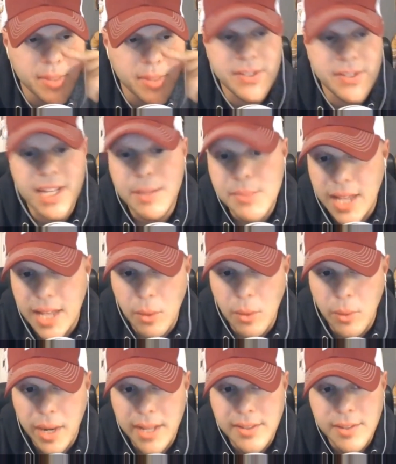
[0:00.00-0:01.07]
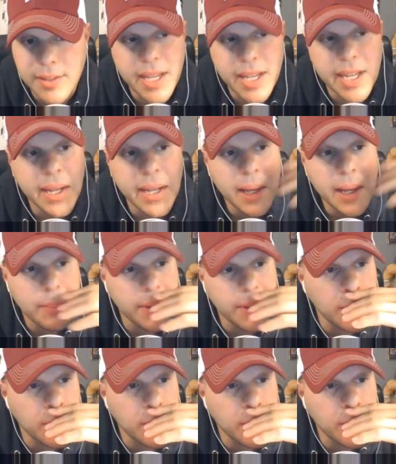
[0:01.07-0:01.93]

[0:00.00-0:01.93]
It seems that way to me. But